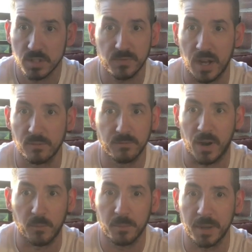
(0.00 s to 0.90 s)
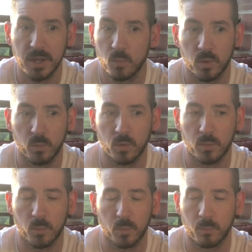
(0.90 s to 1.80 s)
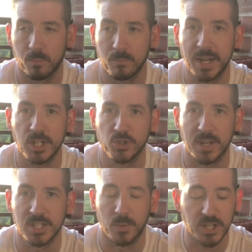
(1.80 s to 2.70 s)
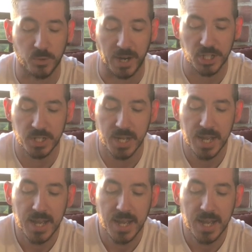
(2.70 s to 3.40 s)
Fine with me. We're making trends in the right direction.